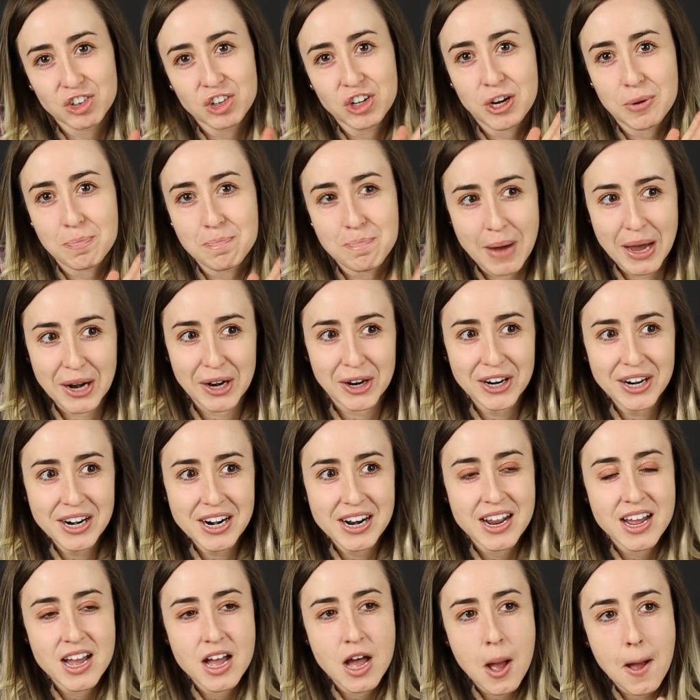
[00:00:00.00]
look better,
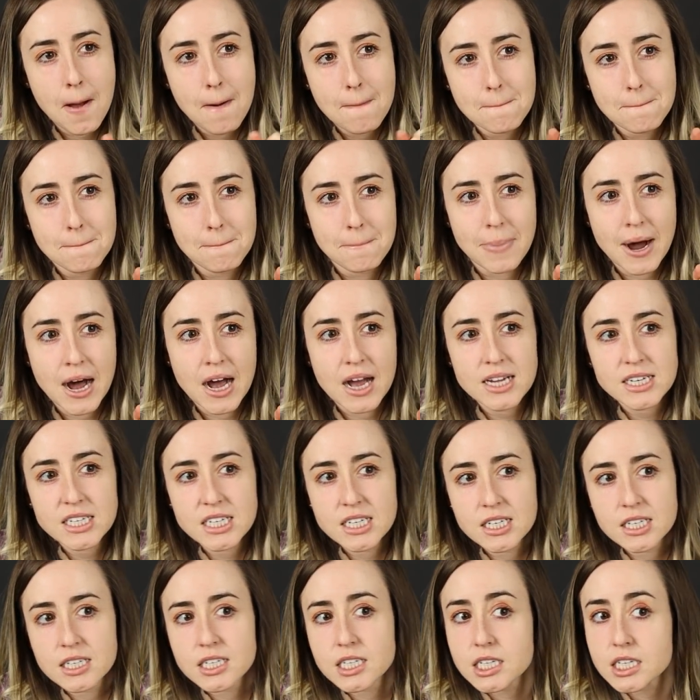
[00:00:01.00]

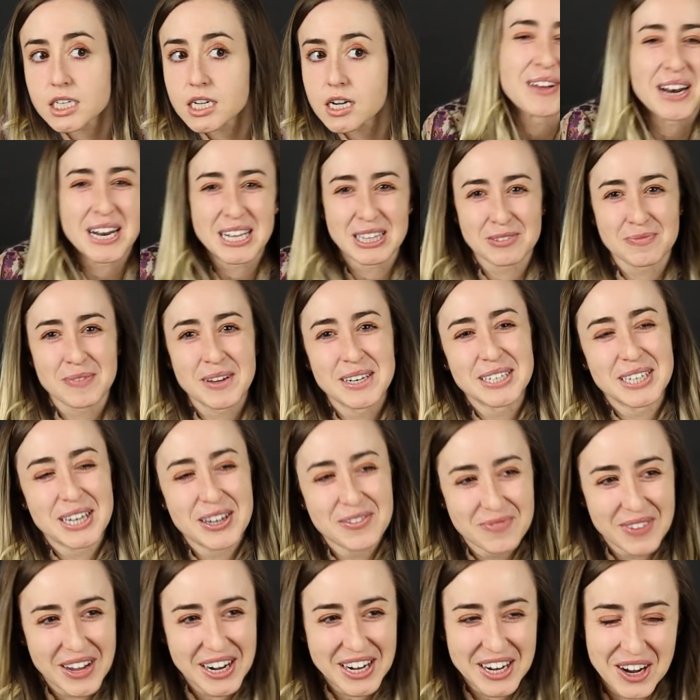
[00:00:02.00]
but I'd spent
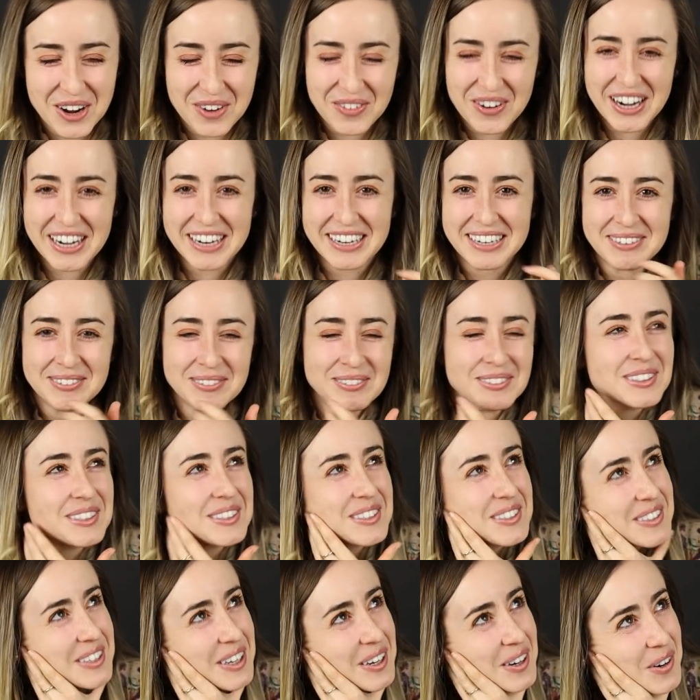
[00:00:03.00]
enough money already.
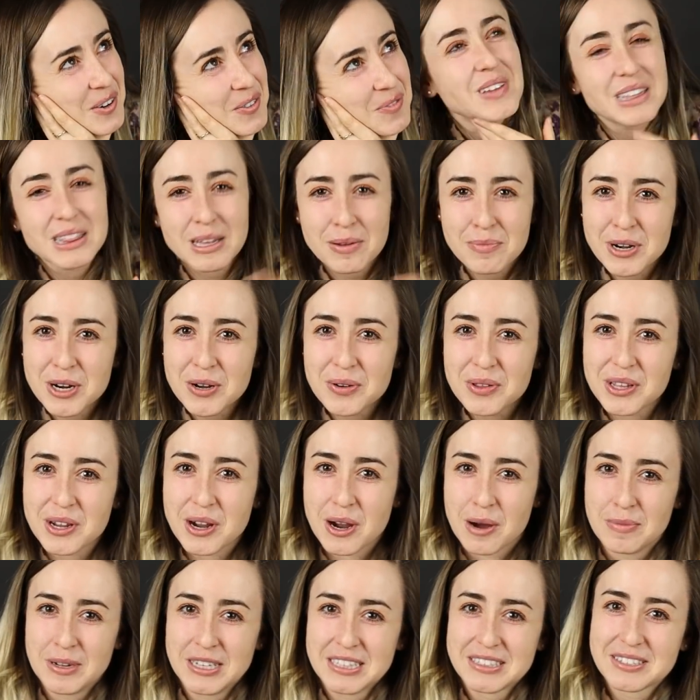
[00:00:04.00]
So let me know in the
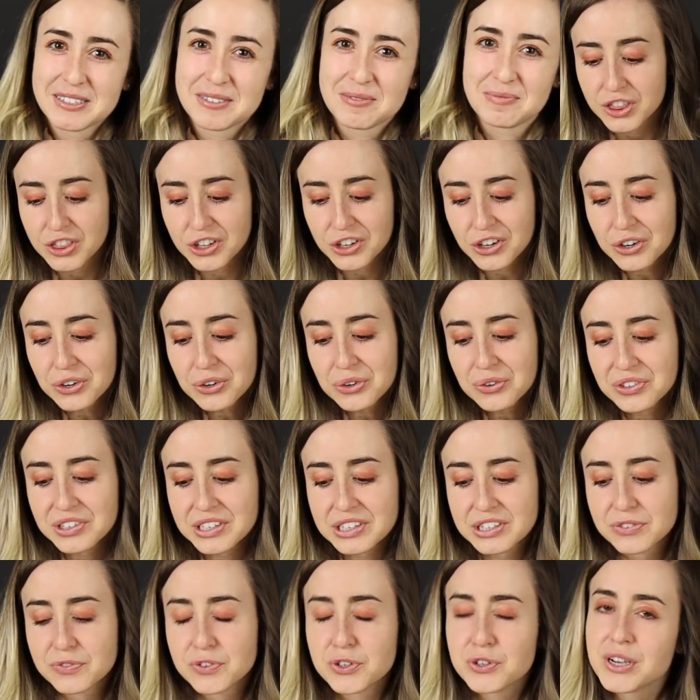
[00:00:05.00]
comments. The good news
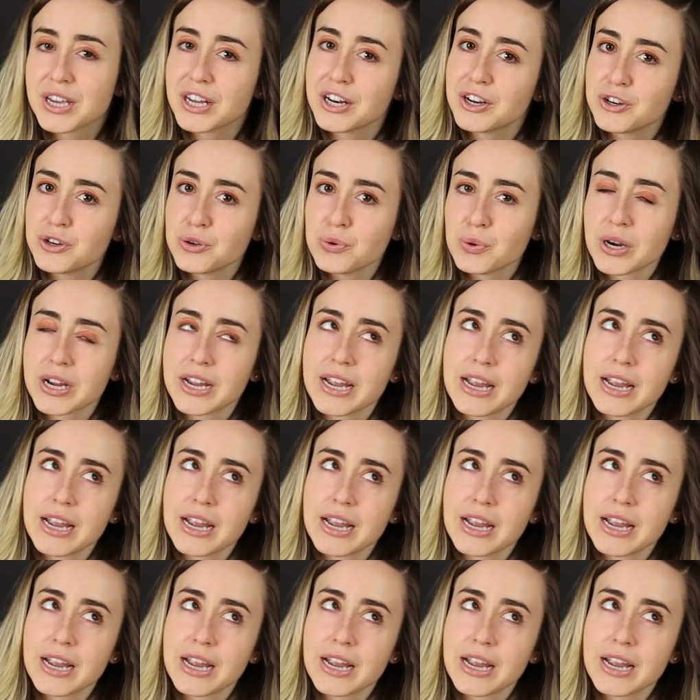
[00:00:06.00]
is if you get a newer